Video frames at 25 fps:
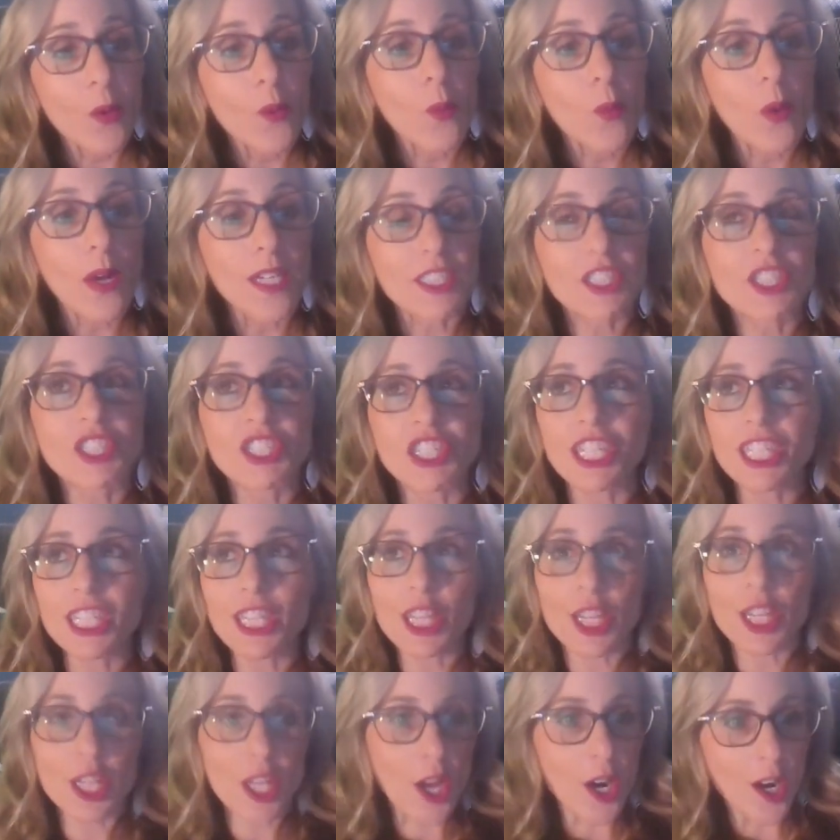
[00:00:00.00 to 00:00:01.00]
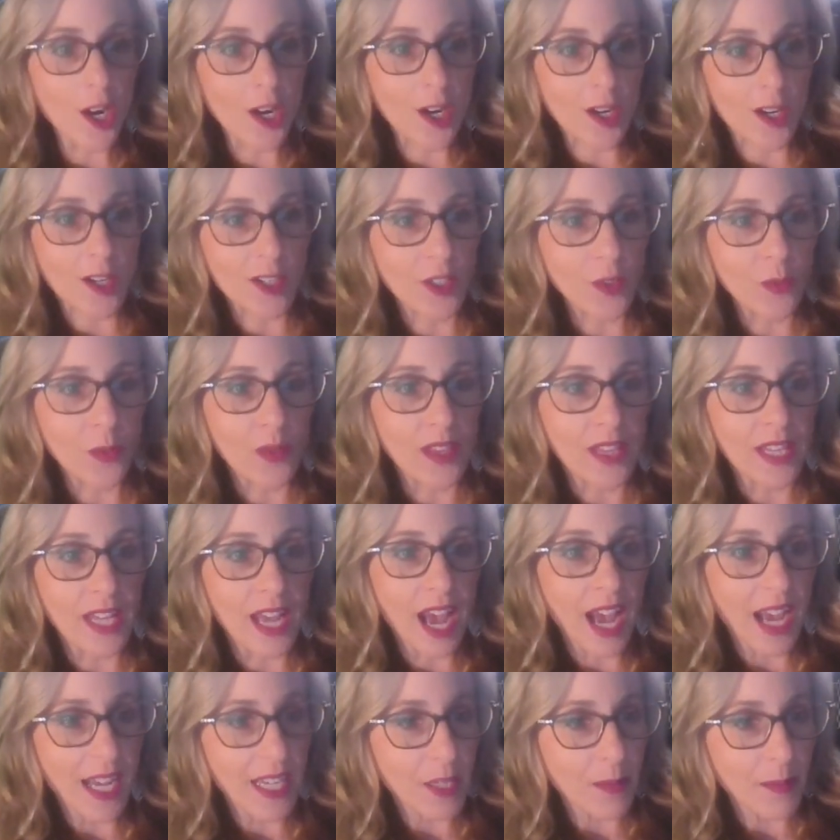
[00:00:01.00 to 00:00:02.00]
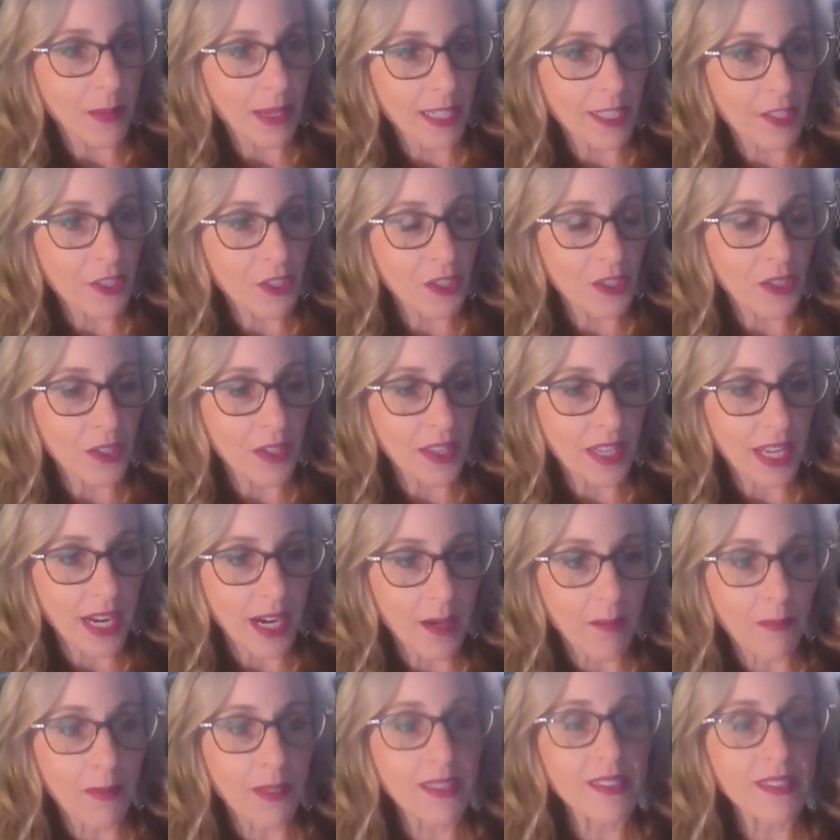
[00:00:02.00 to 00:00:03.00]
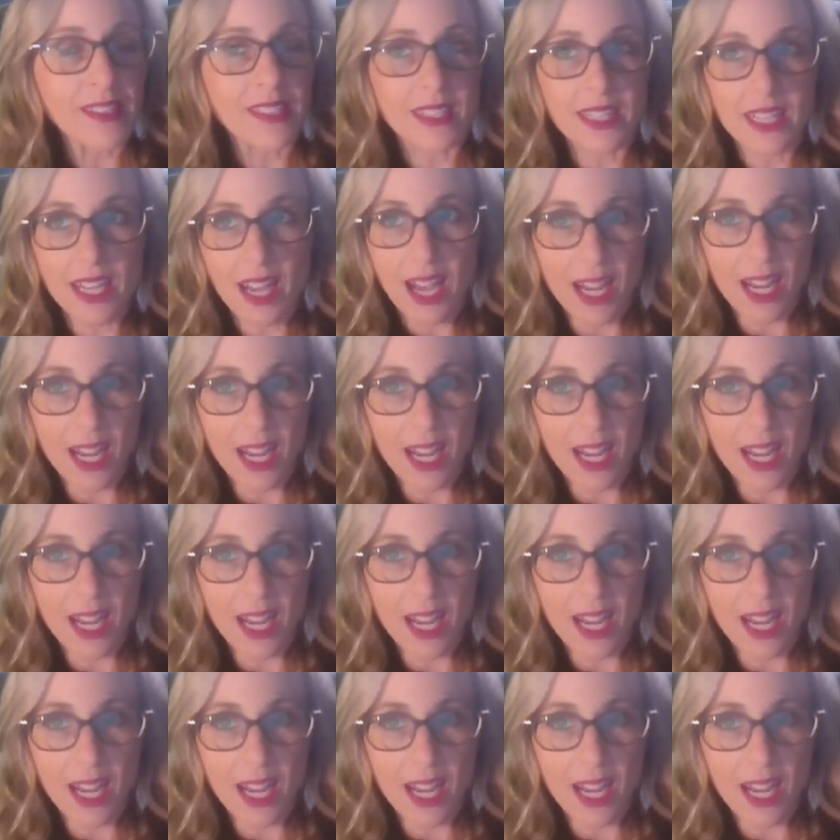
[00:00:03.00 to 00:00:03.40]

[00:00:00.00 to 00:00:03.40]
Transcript: what she learned with the occupational therapist and the